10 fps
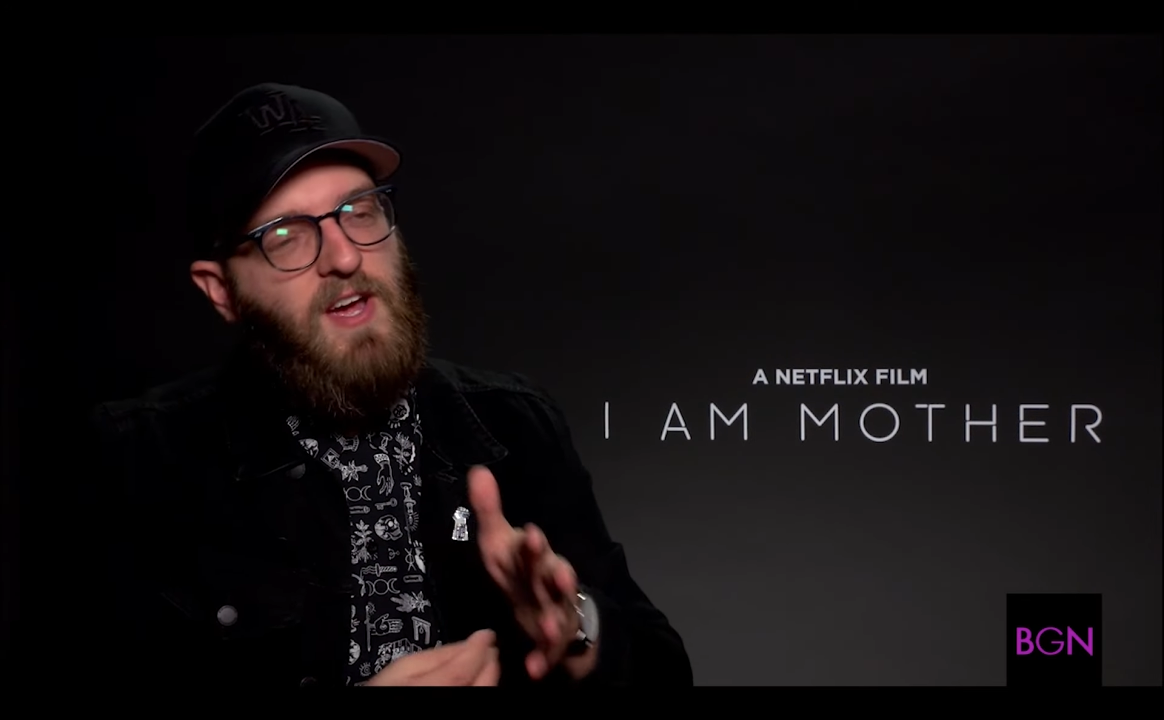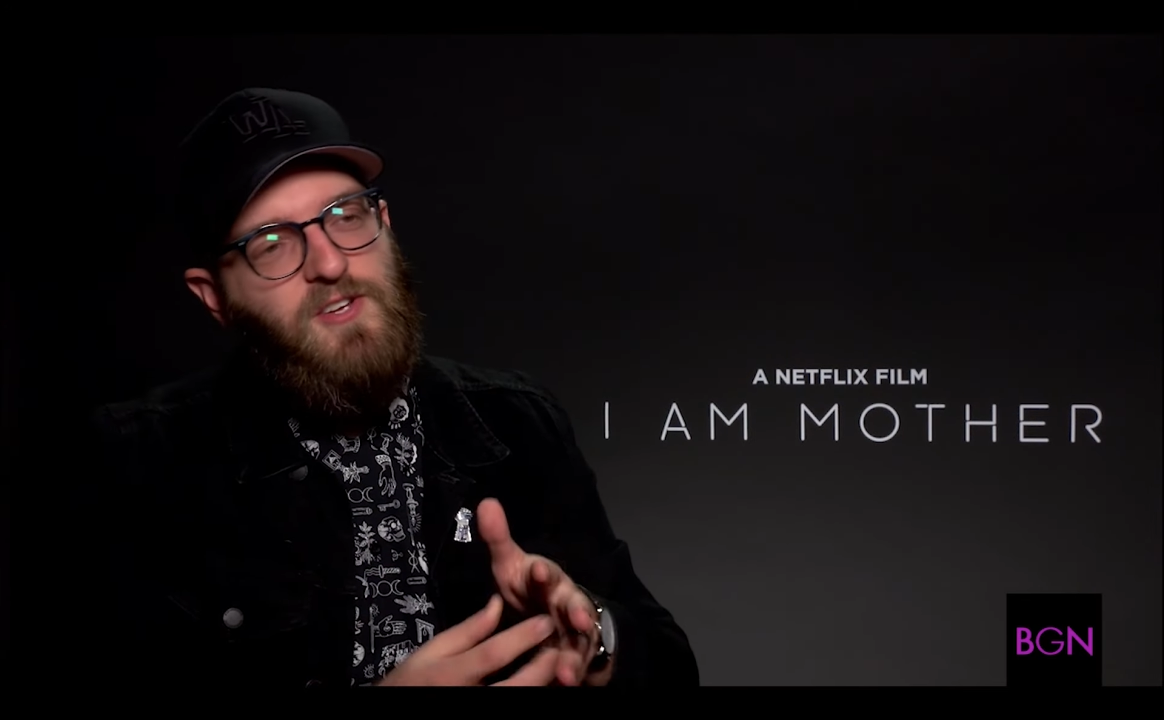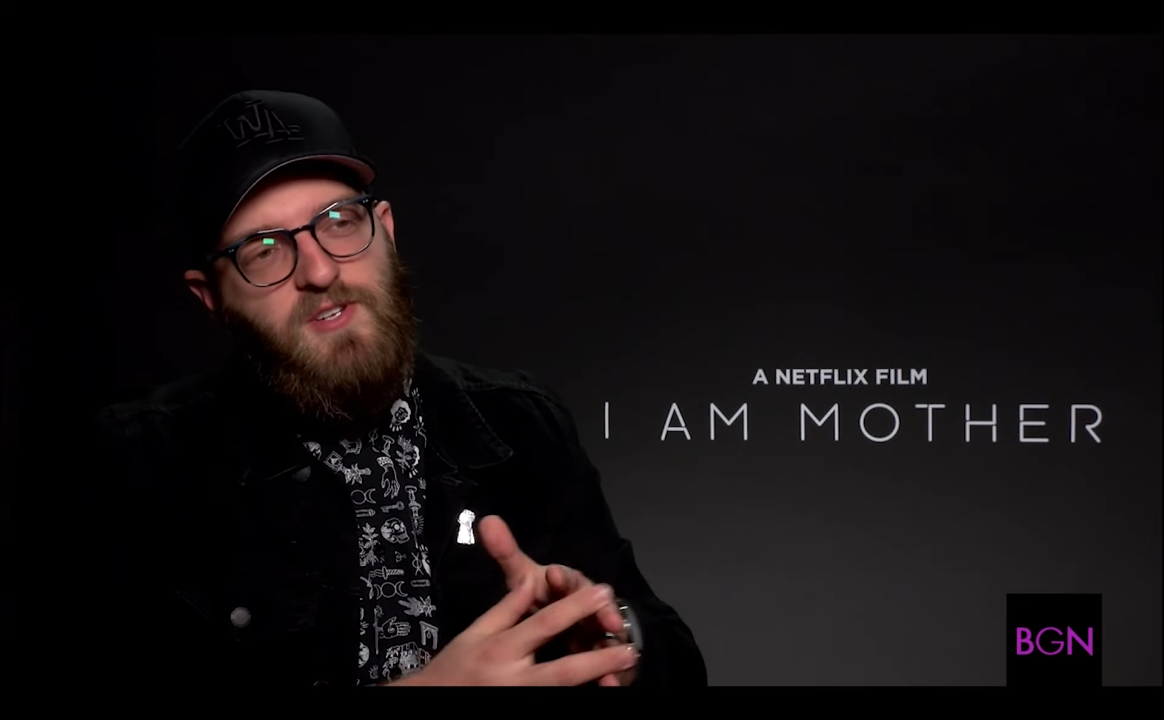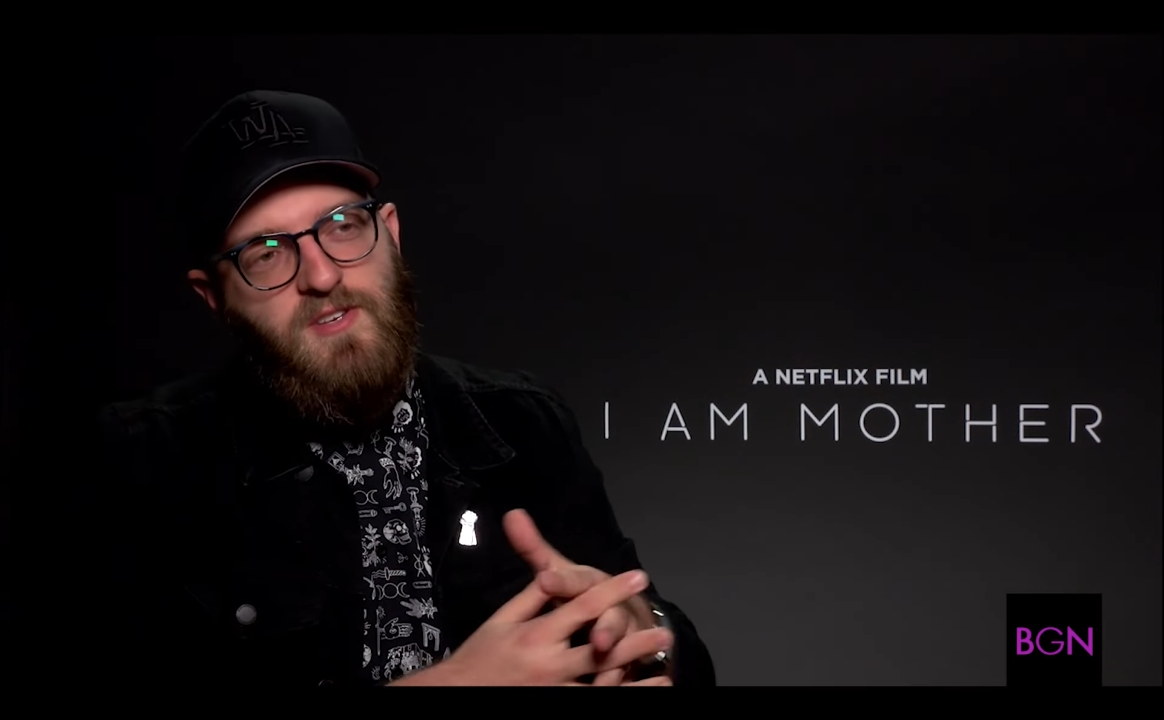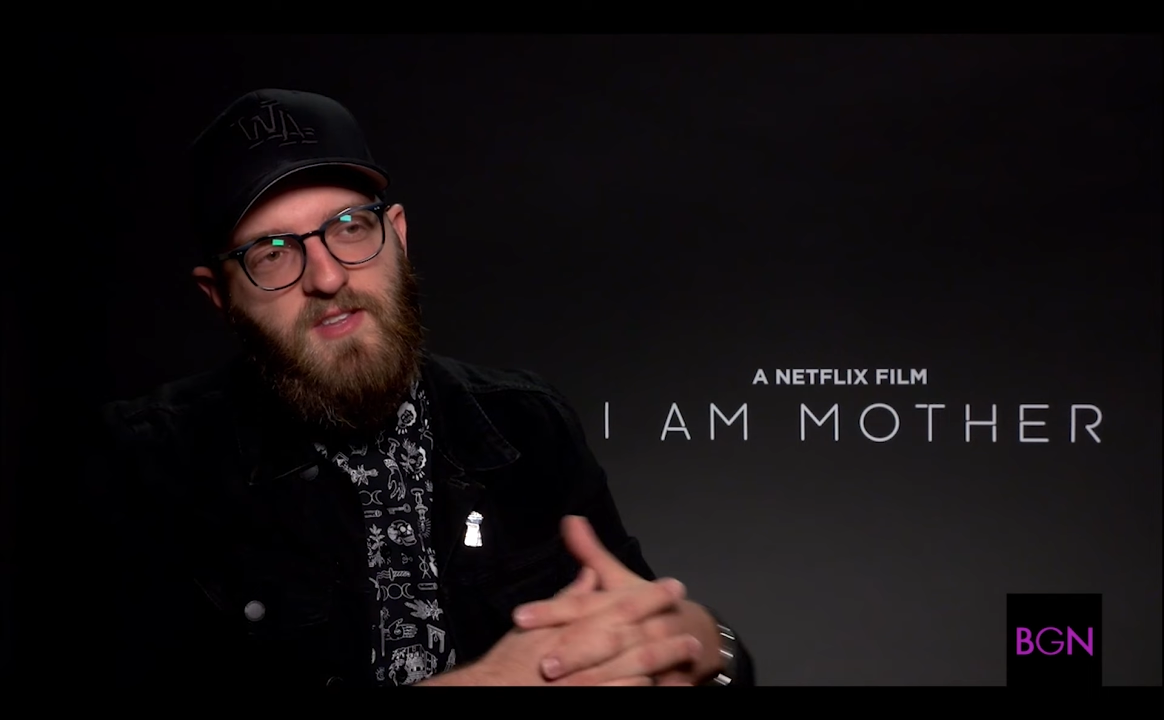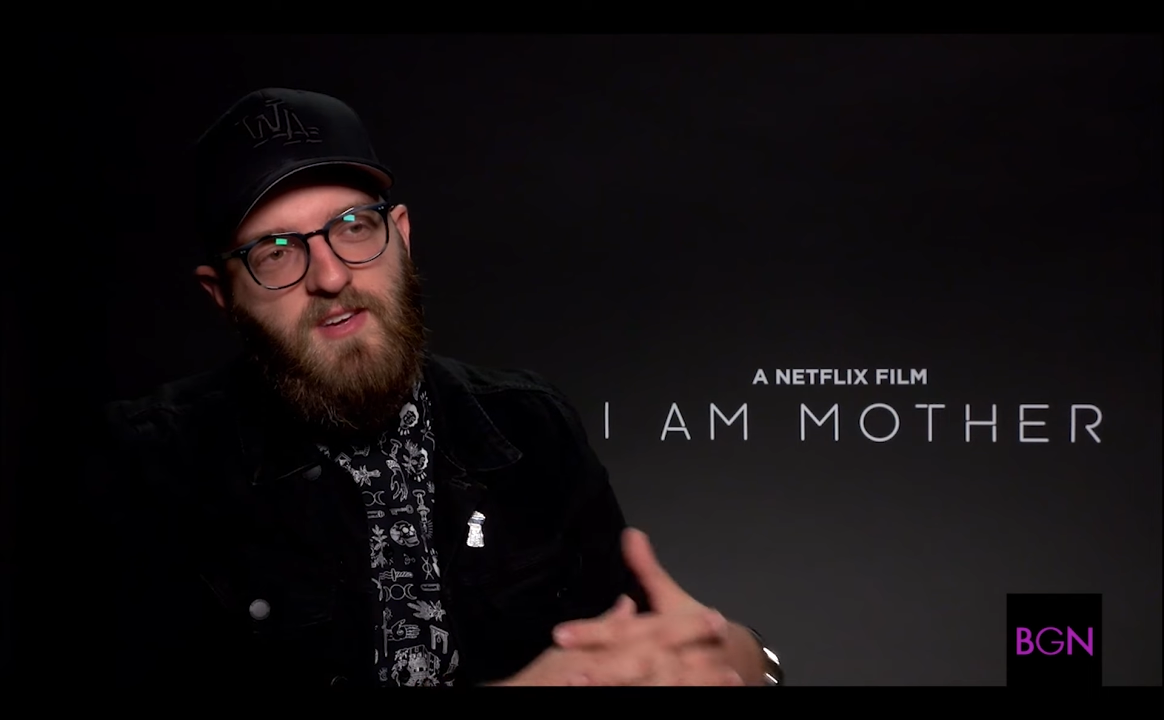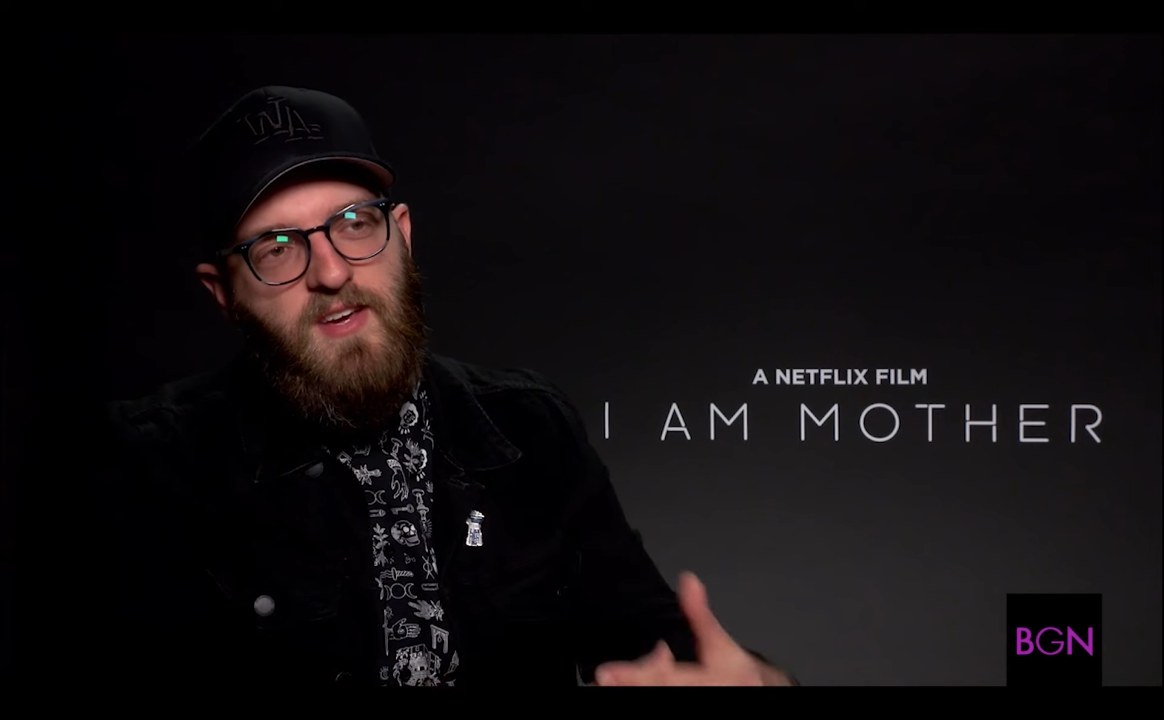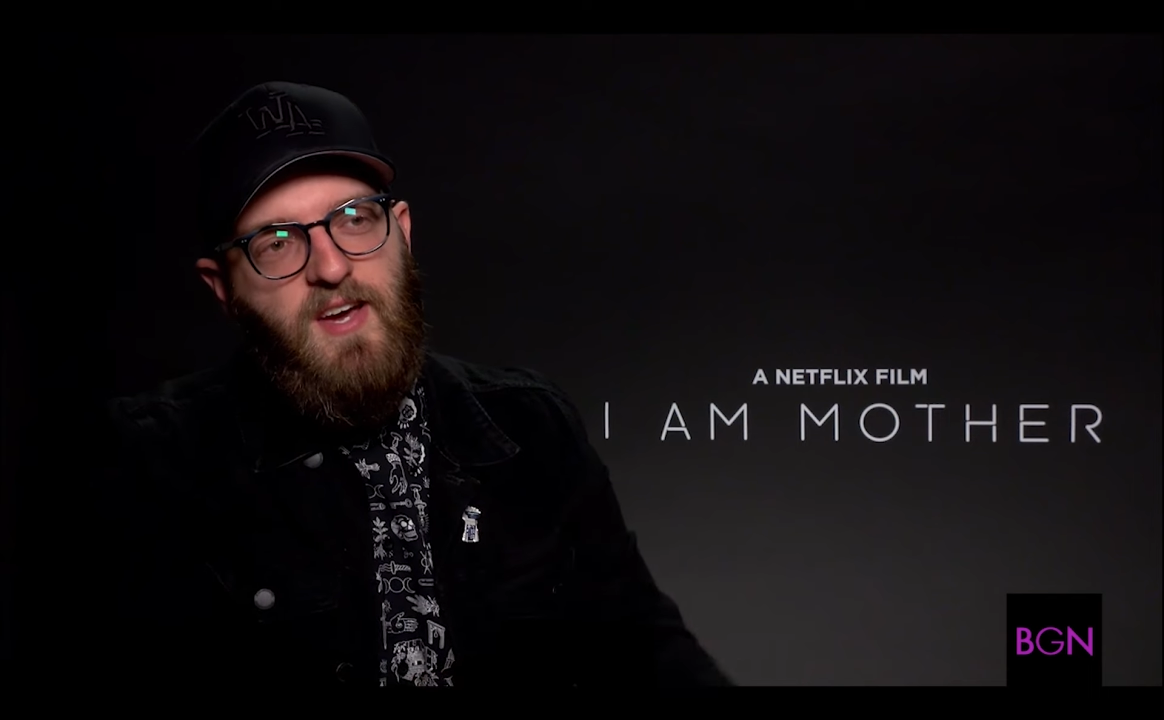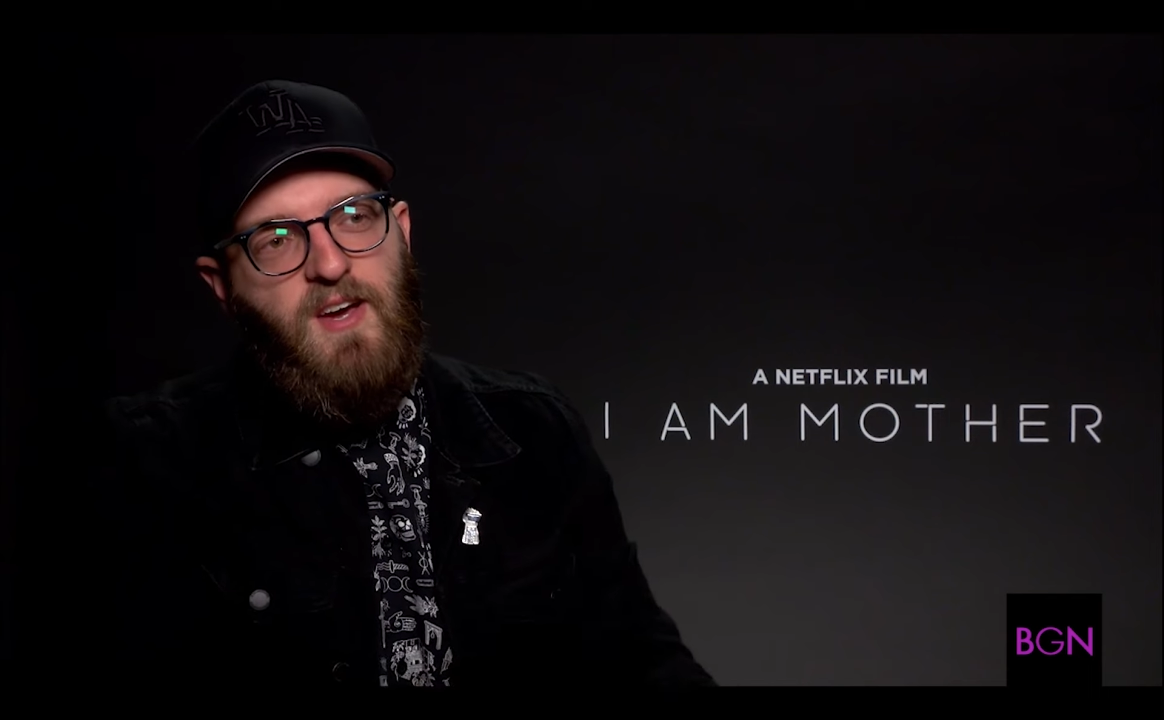fashion to the